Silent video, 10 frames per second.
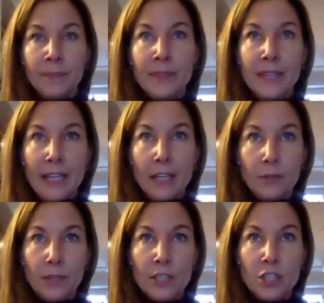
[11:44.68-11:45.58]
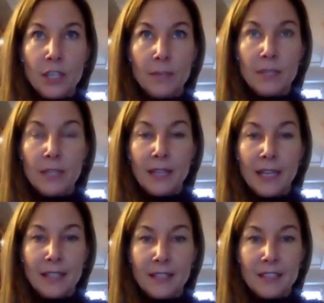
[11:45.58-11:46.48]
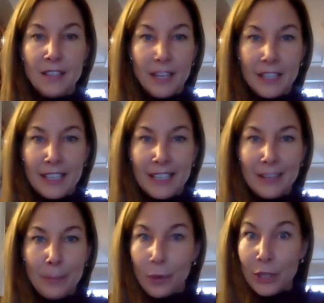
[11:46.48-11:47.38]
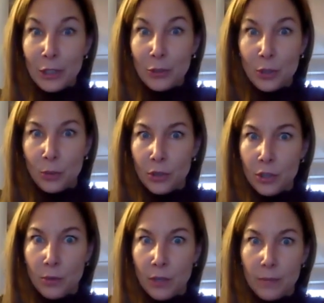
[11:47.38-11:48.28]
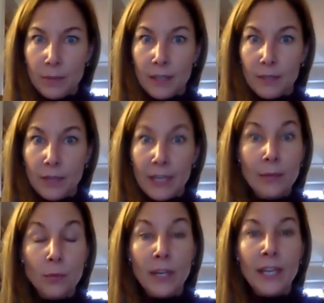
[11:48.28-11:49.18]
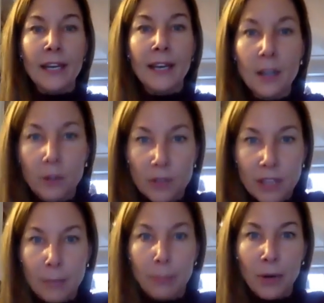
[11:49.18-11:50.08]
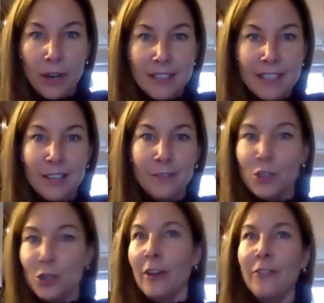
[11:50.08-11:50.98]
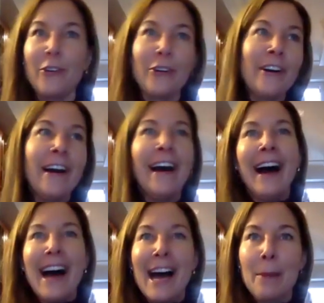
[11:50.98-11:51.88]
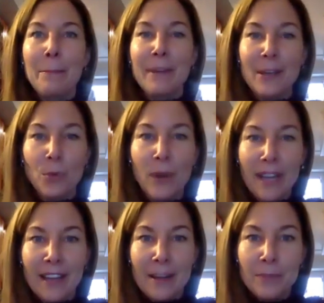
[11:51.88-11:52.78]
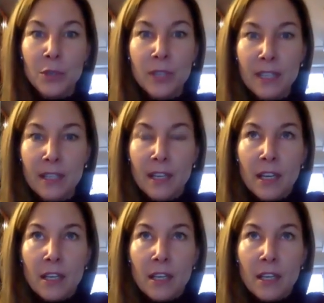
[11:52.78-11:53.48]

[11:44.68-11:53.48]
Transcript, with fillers: negative relationships, that's not going to bring you to where you want to be, right? In a healthy, positive, joyful, happy way. You can. Okay.